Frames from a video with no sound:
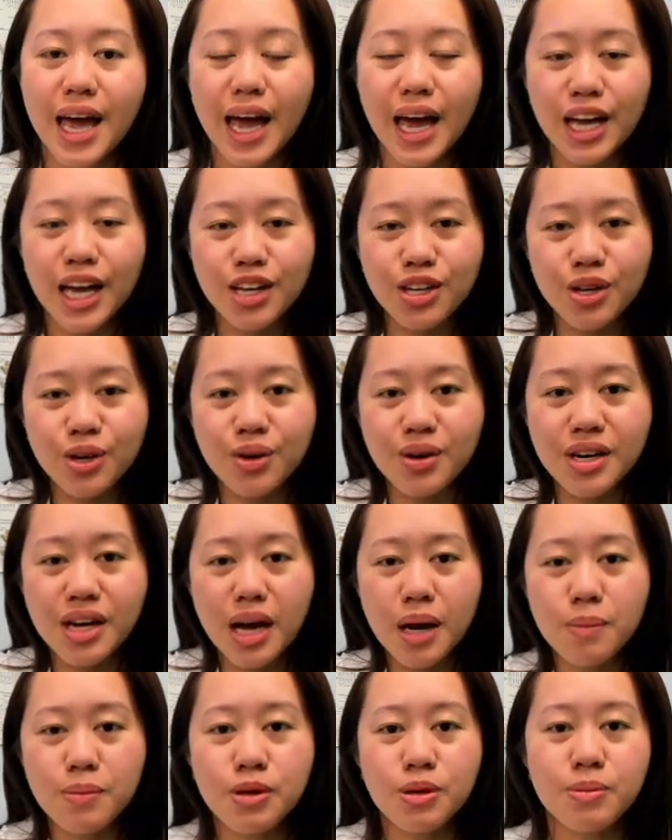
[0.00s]
and urine
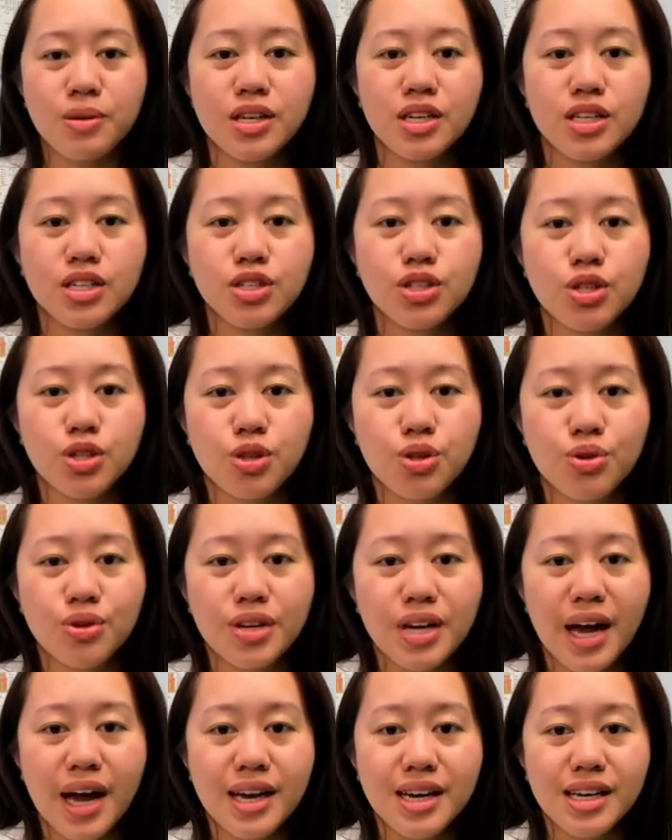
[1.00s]
albumin to
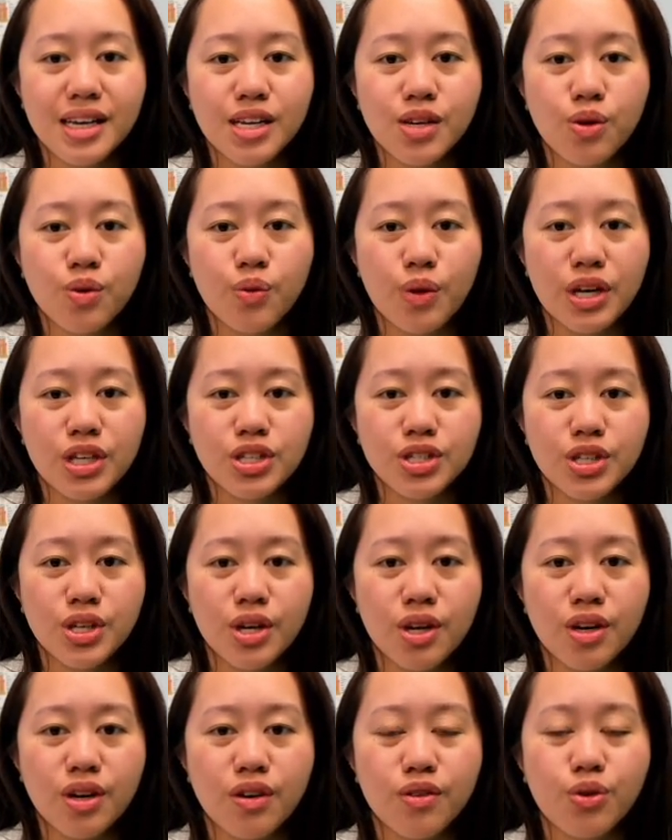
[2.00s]
creatinine
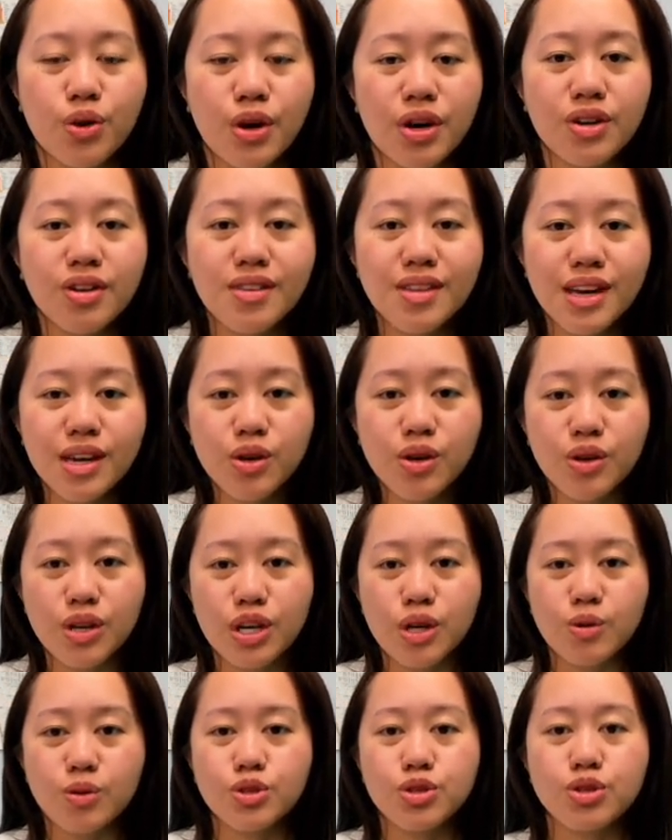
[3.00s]
ratio of greater than or
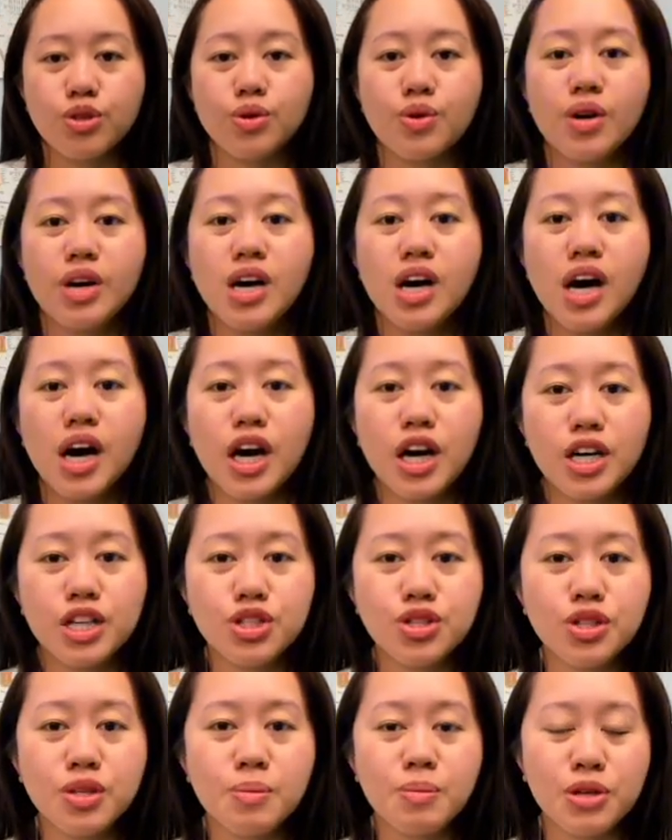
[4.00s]
equal to
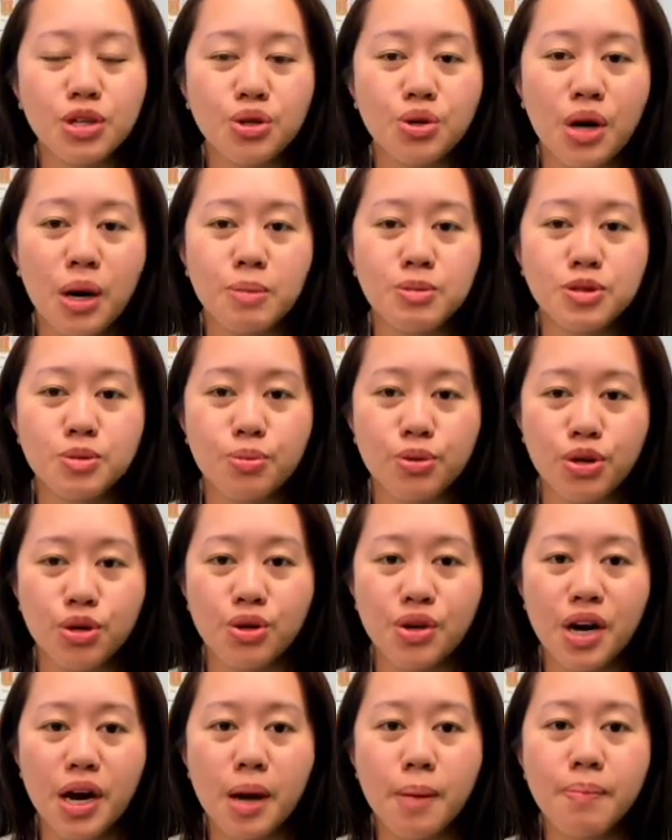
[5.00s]
100 milligrams per
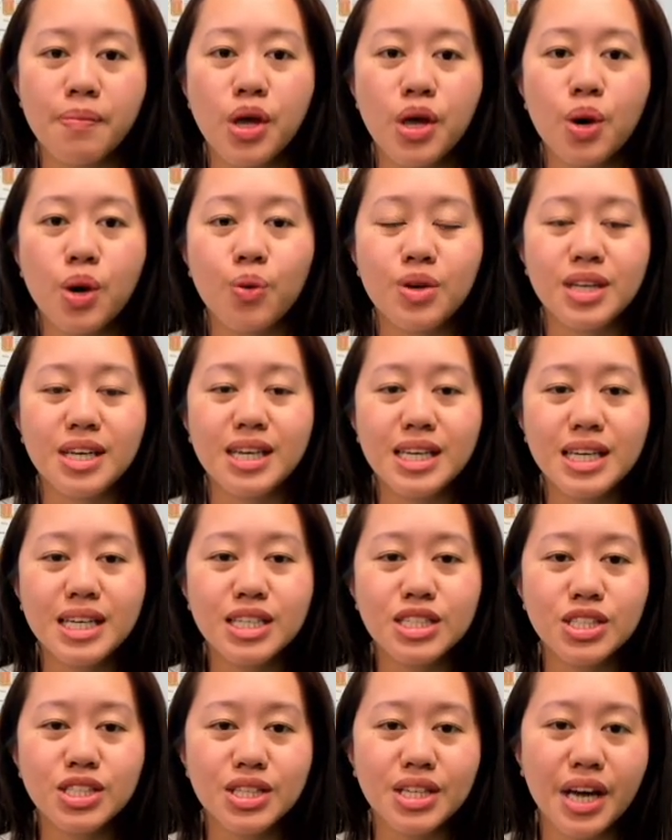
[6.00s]
gram with an
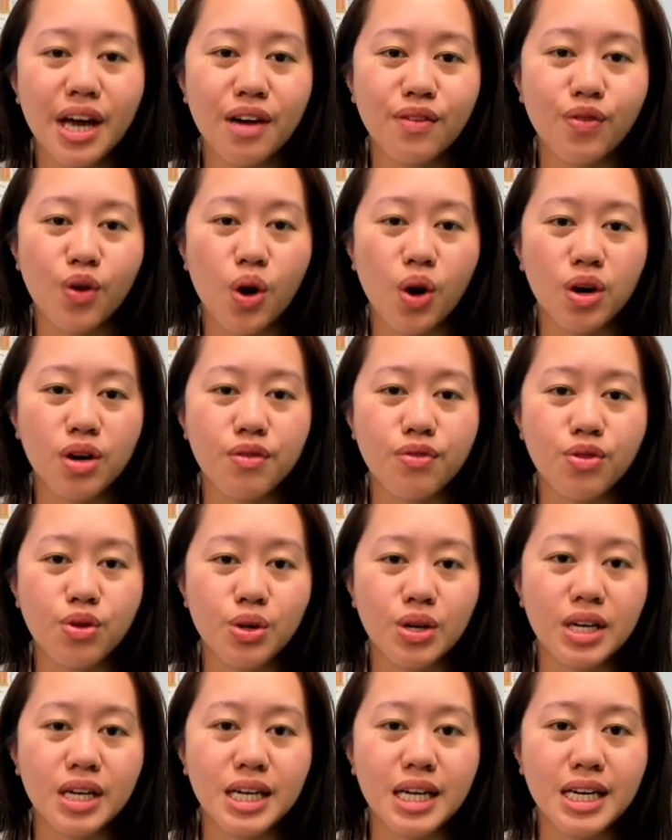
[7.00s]
eGFR of
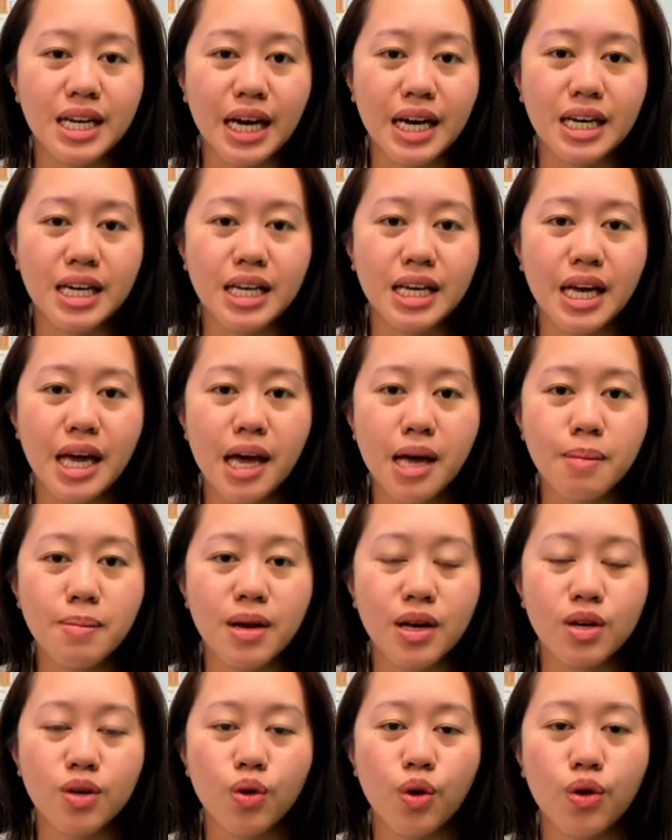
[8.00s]
30 to 90
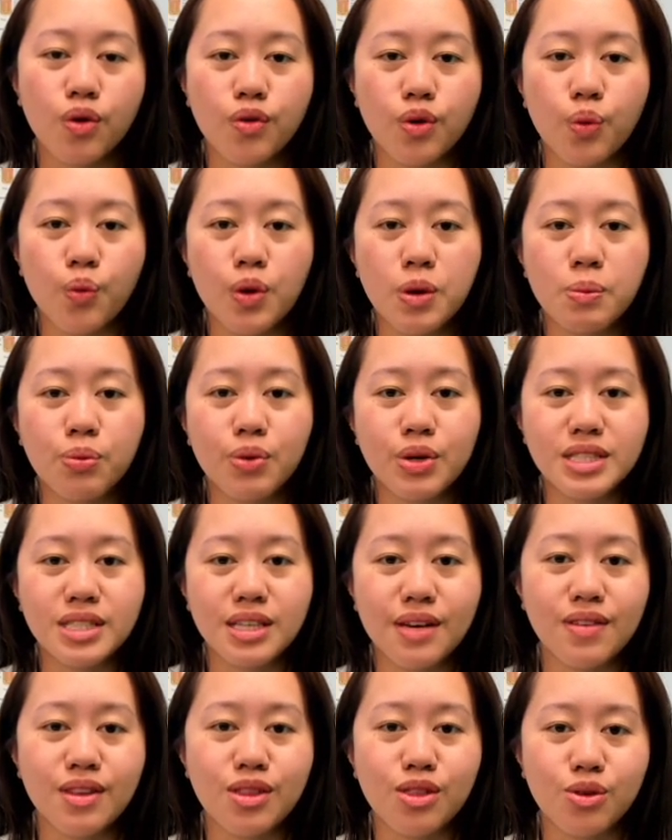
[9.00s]
ml over
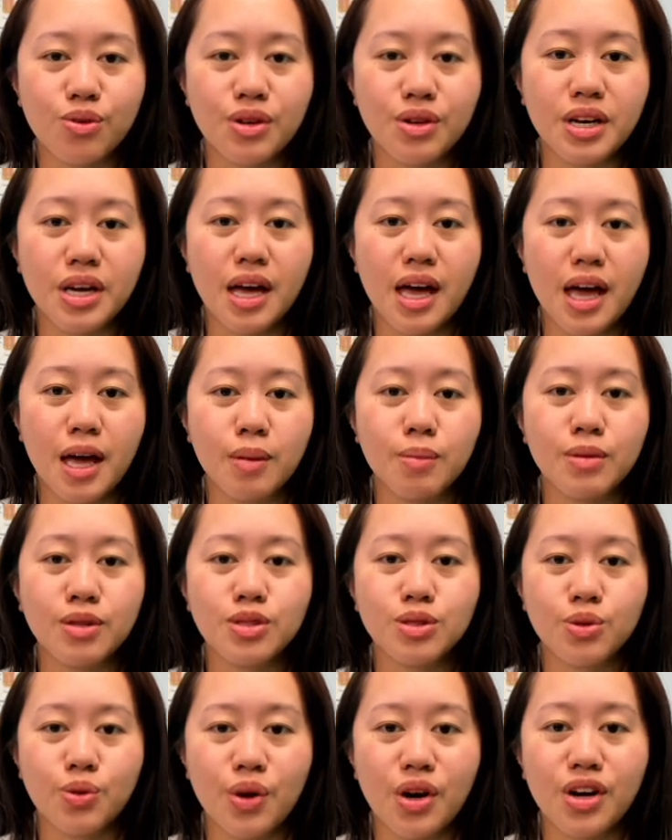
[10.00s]
1.73 m
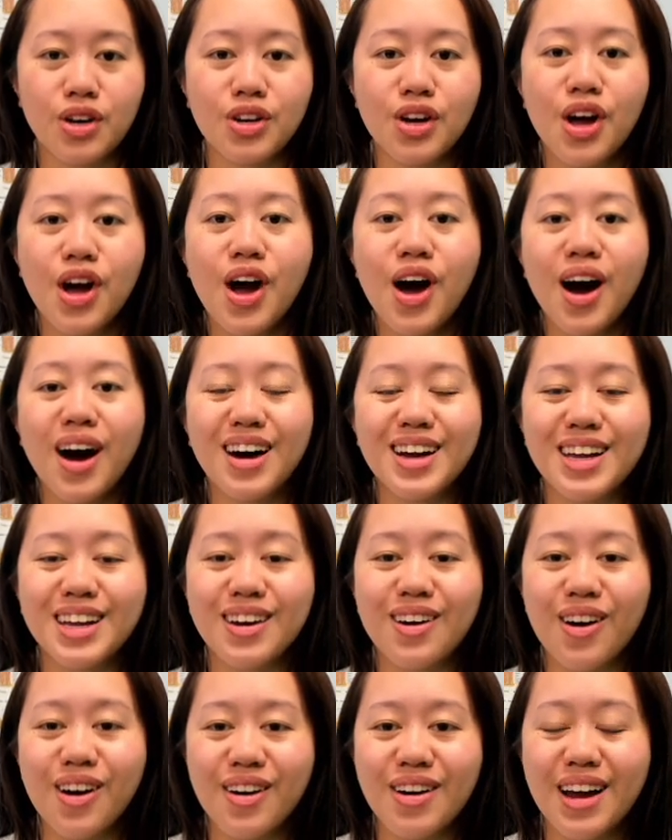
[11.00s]
squared on an
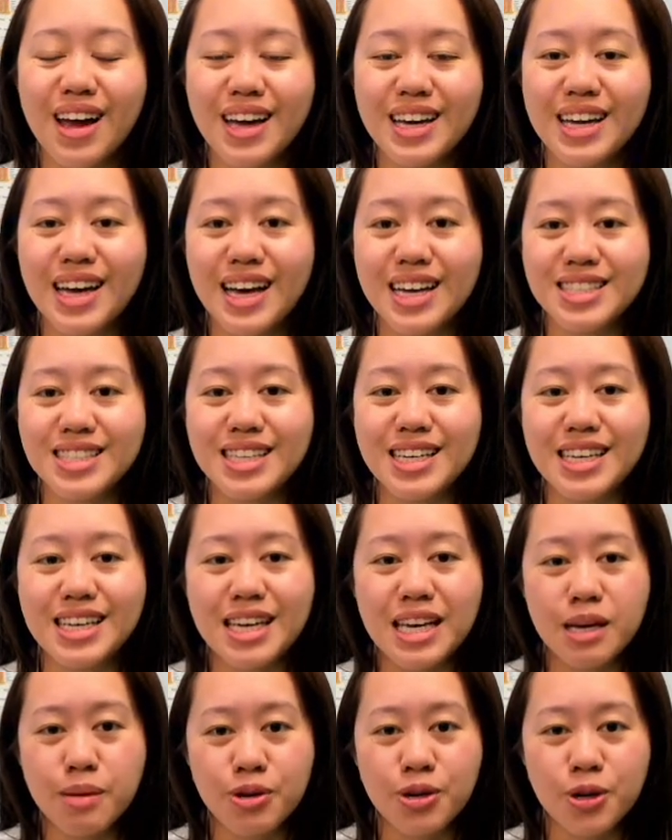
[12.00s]
RAS
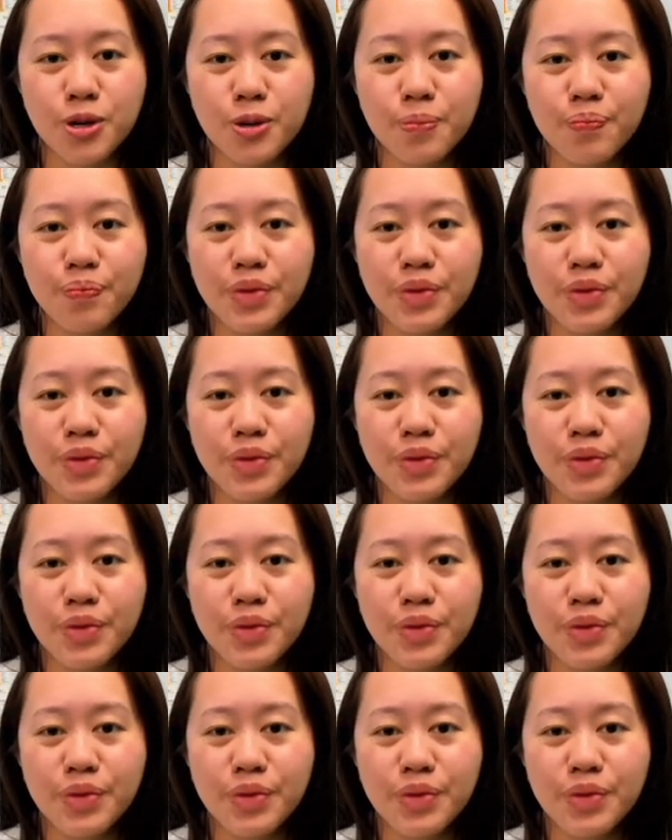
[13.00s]
inhibitor.